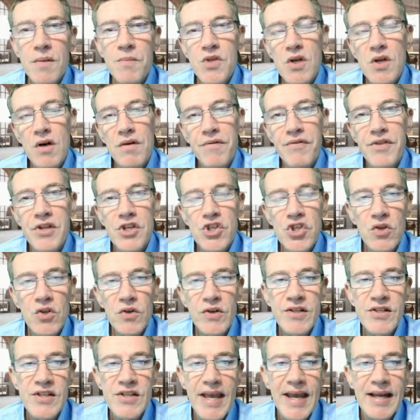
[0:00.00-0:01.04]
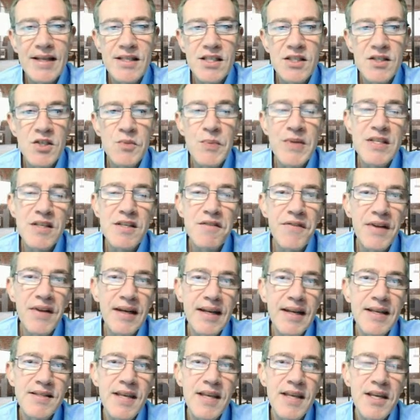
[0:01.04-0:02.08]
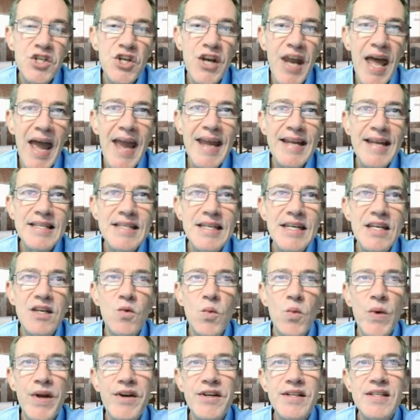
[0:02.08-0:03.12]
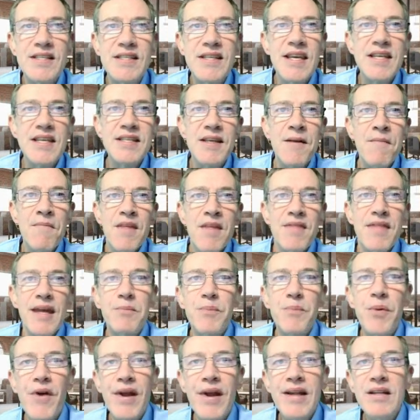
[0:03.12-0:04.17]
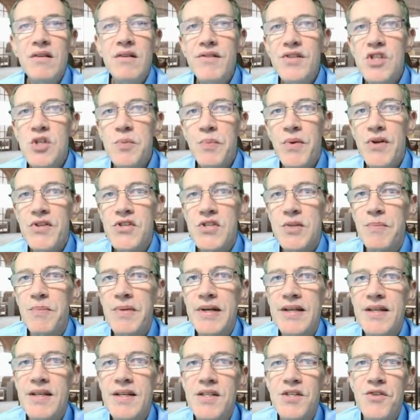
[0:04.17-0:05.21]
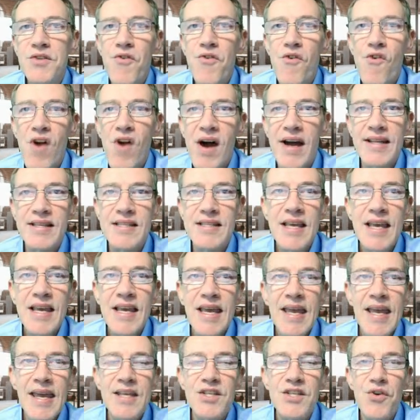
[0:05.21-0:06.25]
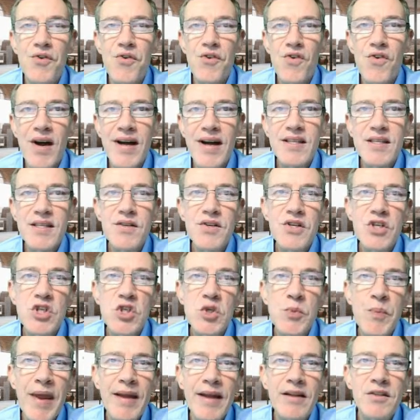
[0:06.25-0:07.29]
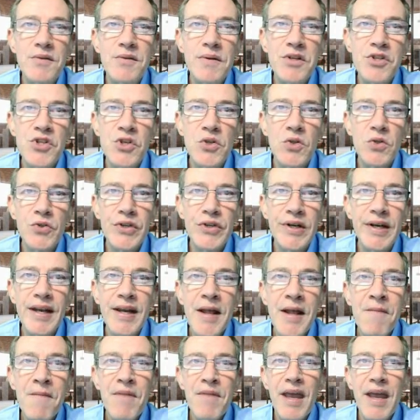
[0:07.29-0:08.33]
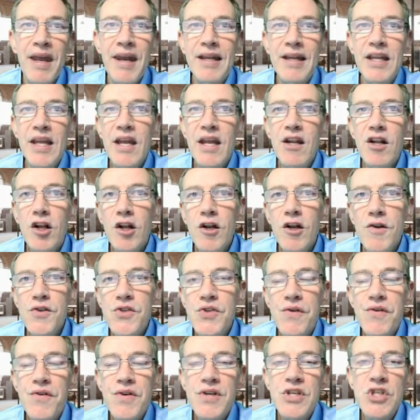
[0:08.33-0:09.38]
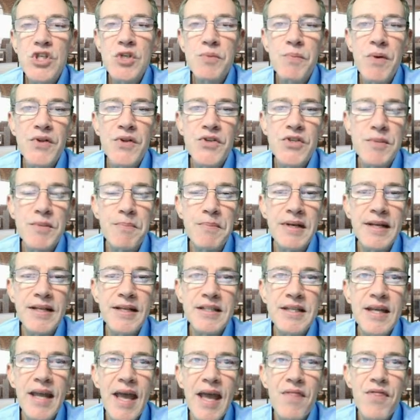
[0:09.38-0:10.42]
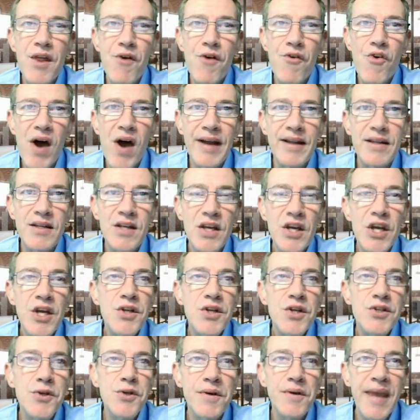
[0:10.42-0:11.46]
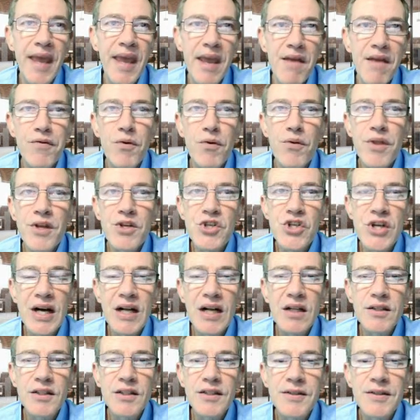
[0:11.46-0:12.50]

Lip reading: of the Children's Act, specifically Section 18, where it says that parental responsibilities and rights is rights in respect to a children, and it includes the responsibility and the right to care for the child,